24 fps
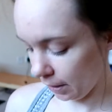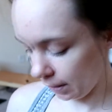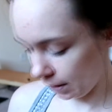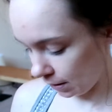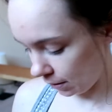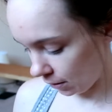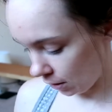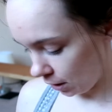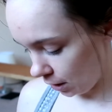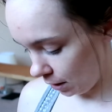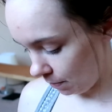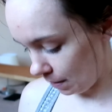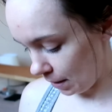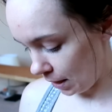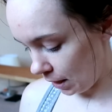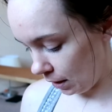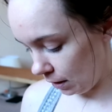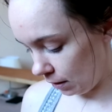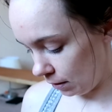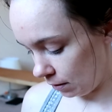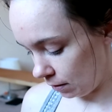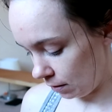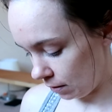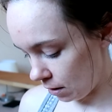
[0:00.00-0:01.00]
because it's only
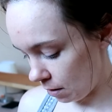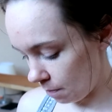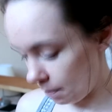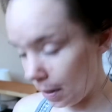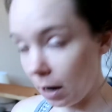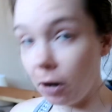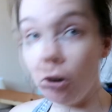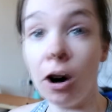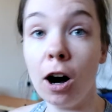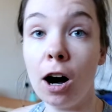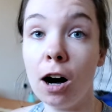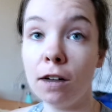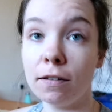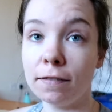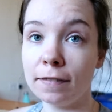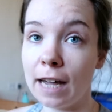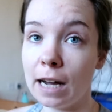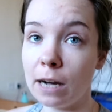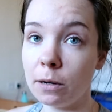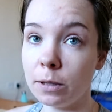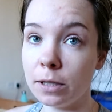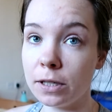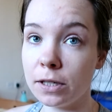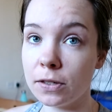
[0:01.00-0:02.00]
been about half an
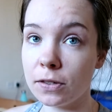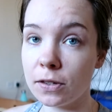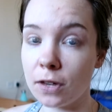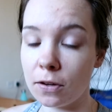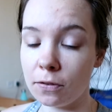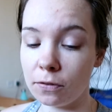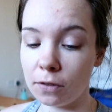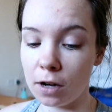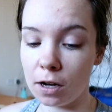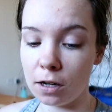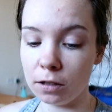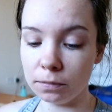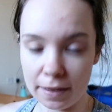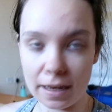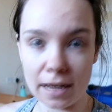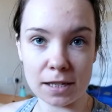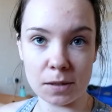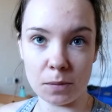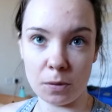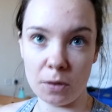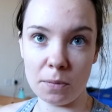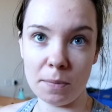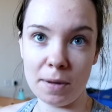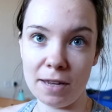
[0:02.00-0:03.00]
hour so far, and
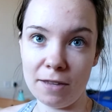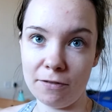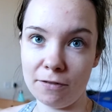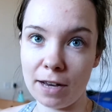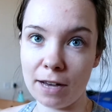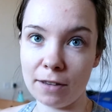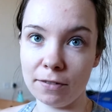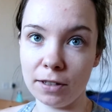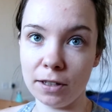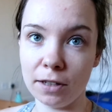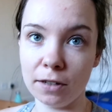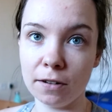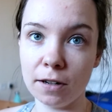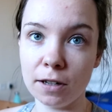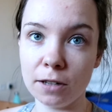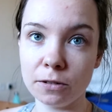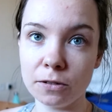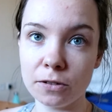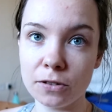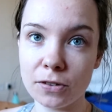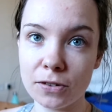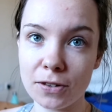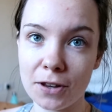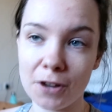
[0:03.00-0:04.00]
that's with me faffing
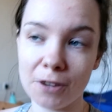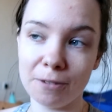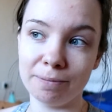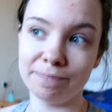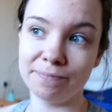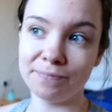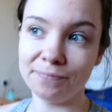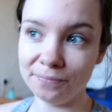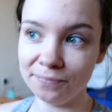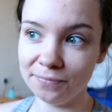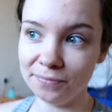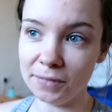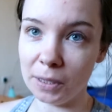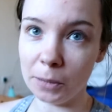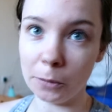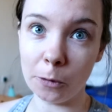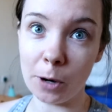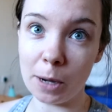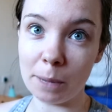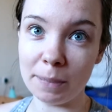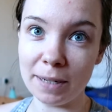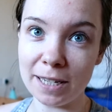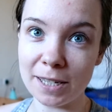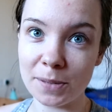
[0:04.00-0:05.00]
around, so I'm
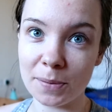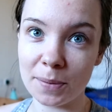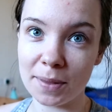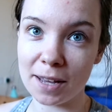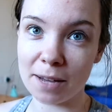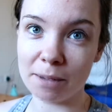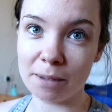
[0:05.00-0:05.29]
quite pleased with